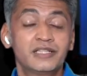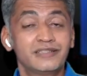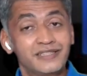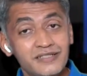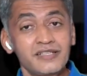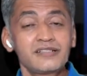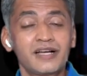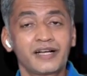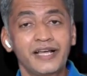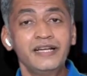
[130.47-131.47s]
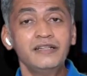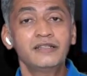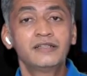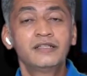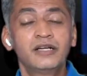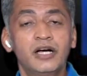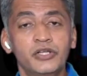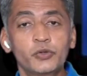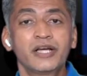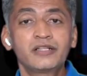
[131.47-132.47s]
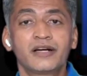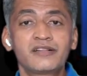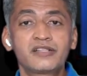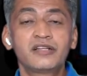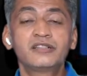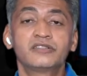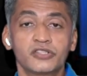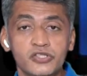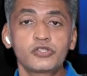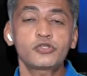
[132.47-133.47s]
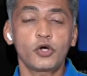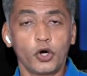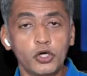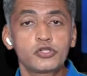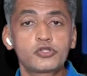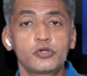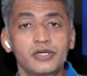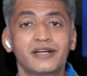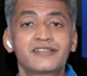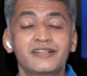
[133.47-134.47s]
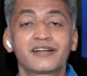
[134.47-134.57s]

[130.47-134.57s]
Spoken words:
This is again, you can consider, this is also considered